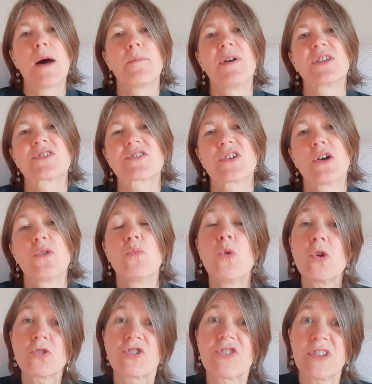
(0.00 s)
So
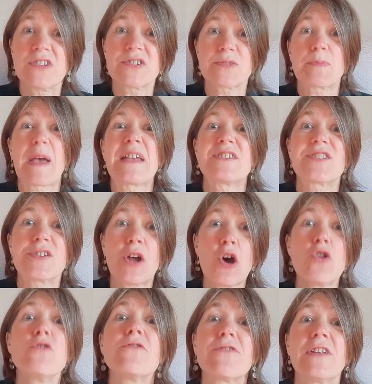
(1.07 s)
watch this space, and
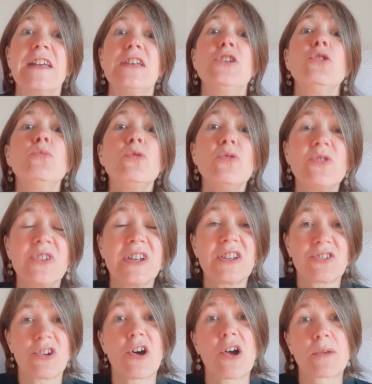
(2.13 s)
hopefully you will see a
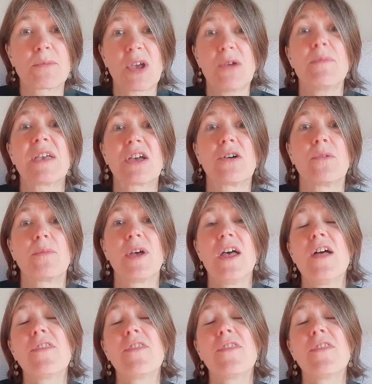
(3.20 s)
time coming up